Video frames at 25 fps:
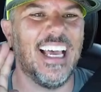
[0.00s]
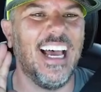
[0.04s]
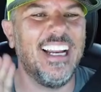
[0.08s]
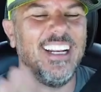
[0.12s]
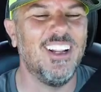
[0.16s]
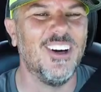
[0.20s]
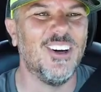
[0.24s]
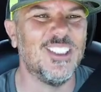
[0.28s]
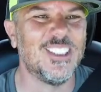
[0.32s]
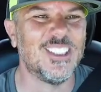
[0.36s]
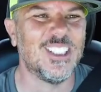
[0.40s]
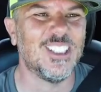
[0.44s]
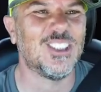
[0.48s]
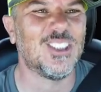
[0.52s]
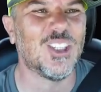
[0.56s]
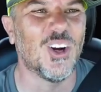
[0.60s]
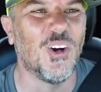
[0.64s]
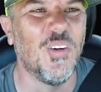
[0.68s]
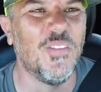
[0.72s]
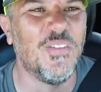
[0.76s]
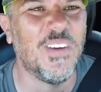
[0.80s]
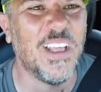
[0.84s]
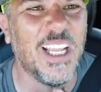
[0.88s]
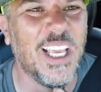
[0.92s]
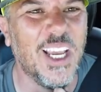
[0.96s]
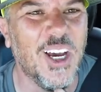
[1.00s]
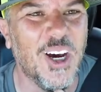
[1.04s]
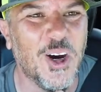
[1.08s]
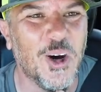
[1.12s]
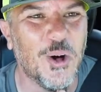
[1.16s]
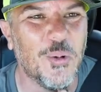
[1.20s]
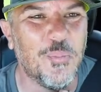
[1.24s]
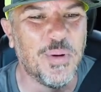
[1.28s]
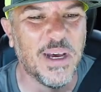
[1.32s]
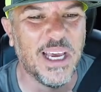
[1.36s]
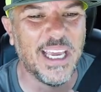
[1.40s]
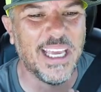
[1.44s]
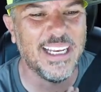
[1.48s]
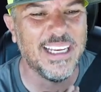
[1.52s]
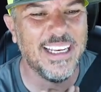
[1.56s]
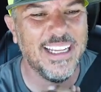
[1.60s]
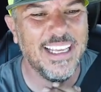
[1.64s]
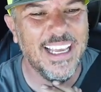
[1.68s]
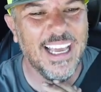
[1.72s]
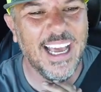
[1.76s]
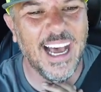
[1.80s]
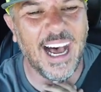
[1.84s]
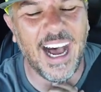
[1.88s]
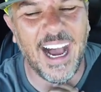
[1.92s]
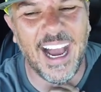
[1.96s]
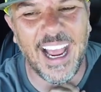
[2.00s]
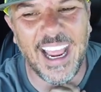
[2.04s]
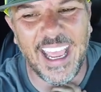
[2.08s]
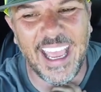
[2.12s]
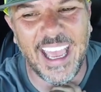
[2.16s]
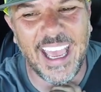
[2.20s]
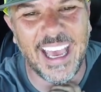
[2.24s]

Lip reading: I know it was a short video, but I